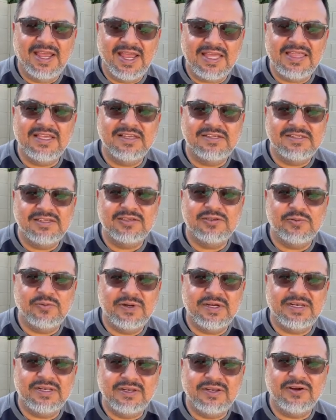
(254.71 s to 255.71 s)
Hey, this is
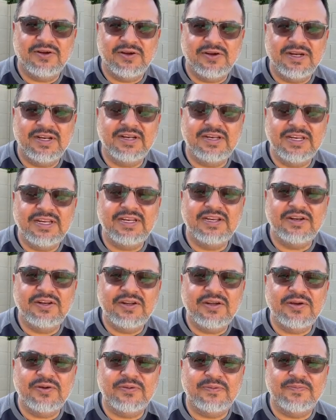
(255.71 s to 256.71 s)
what you're going to need to
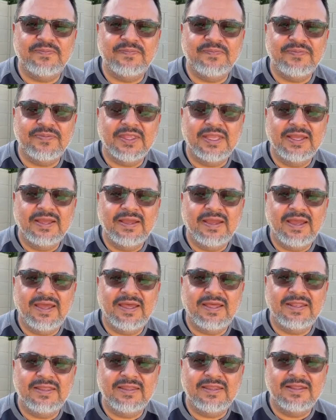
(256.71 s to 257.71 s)
do.
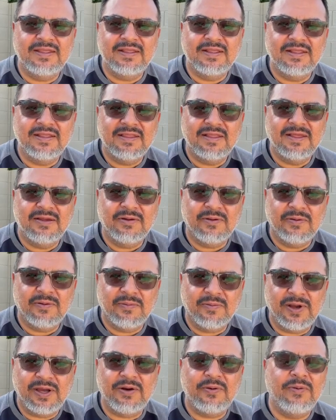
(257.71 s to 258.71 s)
And
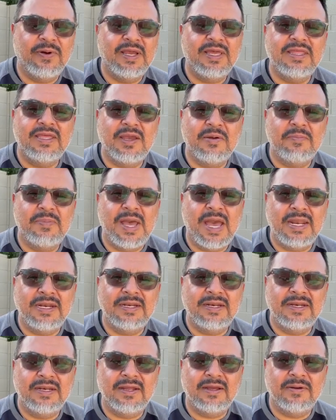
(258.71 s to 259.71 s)
right away, they
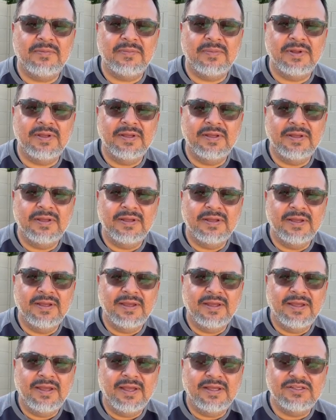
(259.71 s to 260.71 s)
abandoned him.
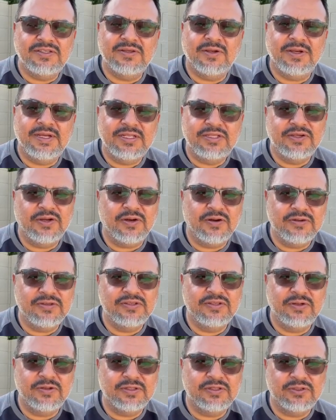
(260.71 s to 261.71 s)
And so he
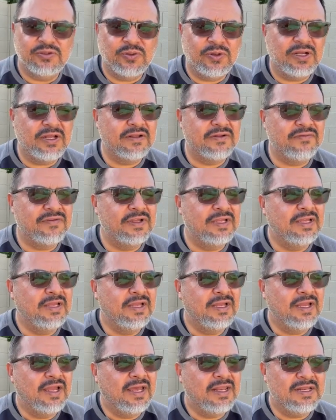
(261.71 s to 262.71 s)
turns to his 12
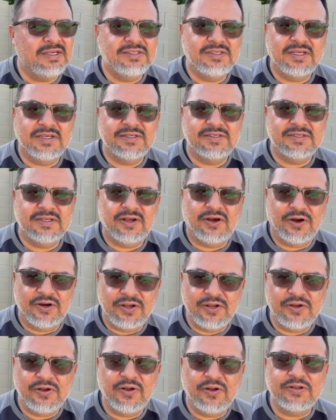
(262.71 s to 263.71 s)
and he says,
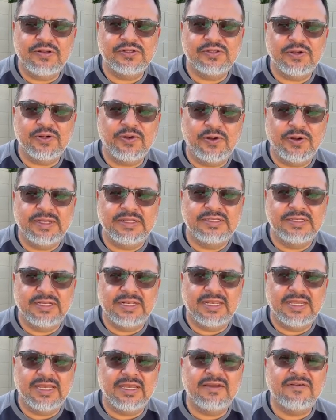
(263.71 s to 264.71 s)
"Are you also going
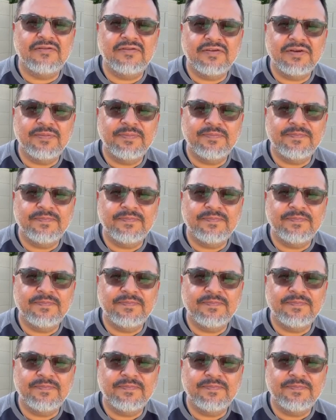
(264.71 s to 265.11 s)
to leave?